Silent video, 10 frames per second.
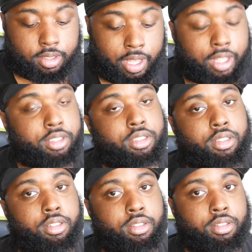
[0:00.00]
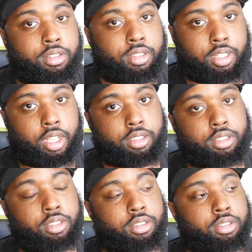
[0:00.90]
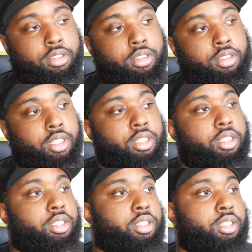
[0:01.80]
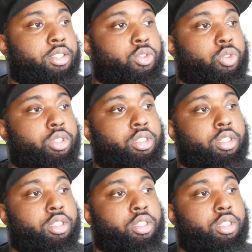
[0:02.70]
hates the Danes. That he is